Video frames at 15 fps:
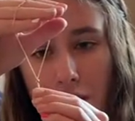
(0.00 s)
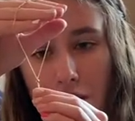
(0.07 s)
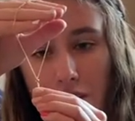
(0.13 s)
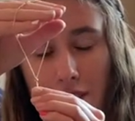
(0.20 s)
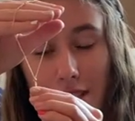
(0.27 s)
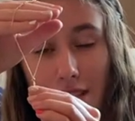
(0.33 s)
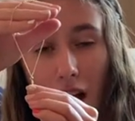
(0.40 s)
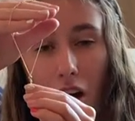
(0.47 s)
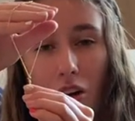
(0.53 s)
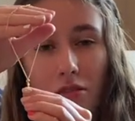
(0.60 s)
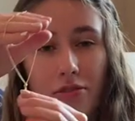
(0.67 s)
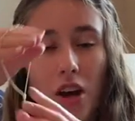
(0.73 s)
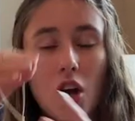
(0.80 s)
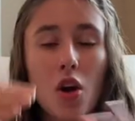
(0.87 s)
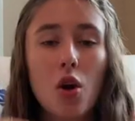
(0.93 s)
yourself
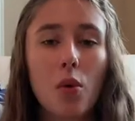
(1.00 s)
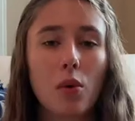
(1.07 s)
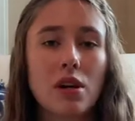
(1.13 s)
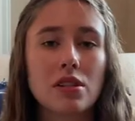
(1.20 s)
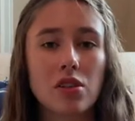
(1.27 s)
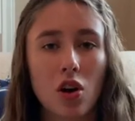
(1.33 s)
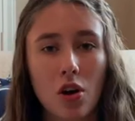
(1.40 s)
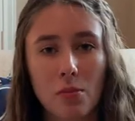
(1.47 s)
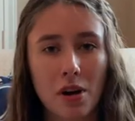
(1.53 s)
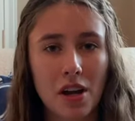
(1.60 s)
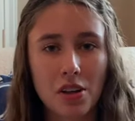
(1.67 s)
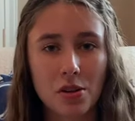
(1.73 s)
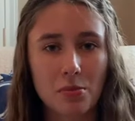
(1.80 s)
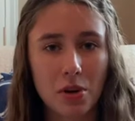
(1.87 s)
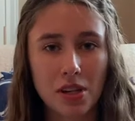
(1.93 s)
whereas all my
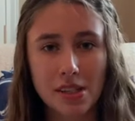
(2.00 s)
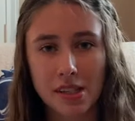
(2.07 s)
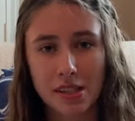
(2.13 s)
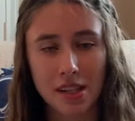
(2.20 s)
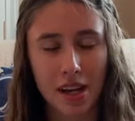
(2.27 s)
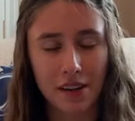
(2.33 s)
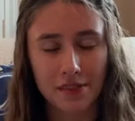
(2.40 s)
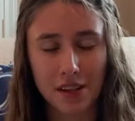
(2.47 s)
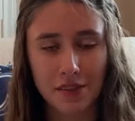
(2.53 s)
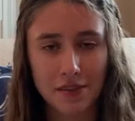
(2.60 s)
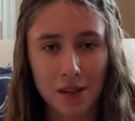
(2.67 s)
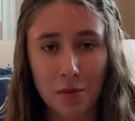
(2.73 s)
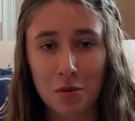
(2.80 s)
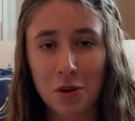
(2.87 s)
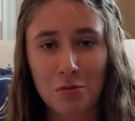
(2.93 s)
other bracelets I have to have
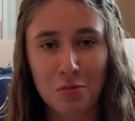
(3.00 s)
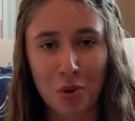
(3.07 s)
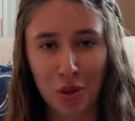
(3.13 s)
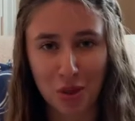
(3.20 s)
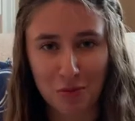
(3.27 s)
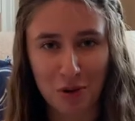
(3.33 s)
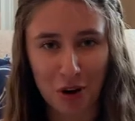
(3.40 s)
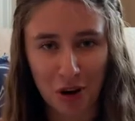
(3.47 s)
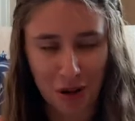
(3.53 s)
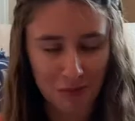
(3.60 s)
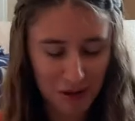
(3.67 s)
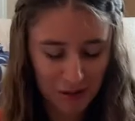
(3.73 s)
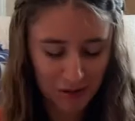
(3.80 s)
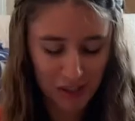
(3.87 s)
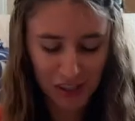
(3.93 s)
someone put them on
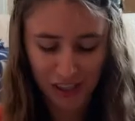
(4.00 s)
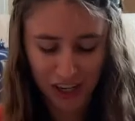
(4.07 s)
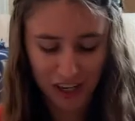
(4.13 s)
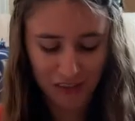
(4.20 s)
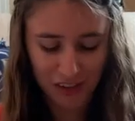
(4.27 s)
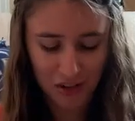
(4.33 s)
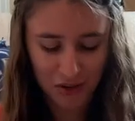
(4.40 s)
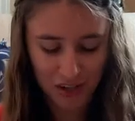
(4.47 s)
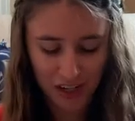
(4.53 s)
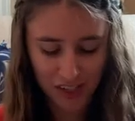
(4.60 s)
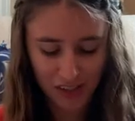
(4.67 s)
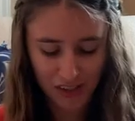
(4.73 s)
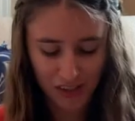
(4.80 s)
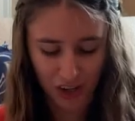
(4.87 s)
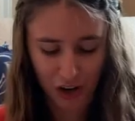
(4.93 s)
me which is kind of
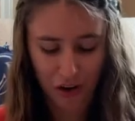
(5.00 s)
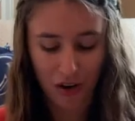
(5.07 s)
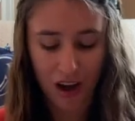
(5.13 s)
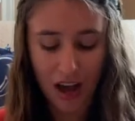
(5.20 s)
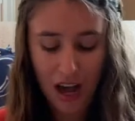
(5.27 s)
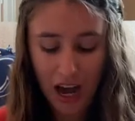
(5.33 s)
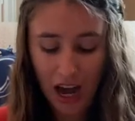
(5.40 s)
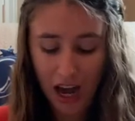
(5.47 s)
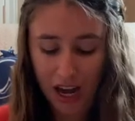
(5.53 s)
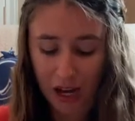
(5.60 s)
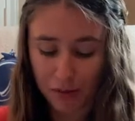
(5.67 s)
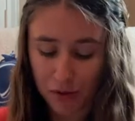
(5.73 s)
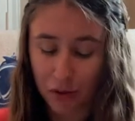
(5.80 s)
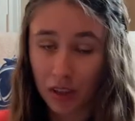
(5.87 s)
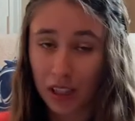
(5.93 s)
annoying so I
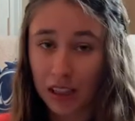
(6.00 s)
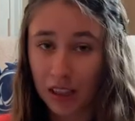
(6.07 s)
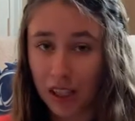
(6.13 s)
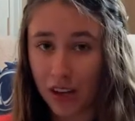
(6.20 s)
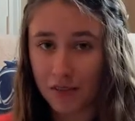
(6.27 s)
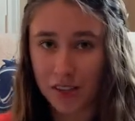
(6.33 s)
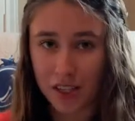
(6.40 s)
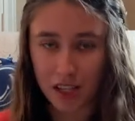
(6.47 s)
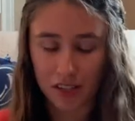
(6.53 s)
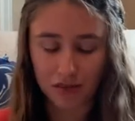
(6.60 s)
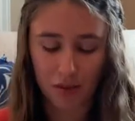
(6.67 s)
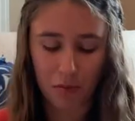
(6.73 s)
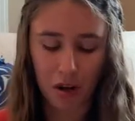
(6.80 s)
absolutely loved this from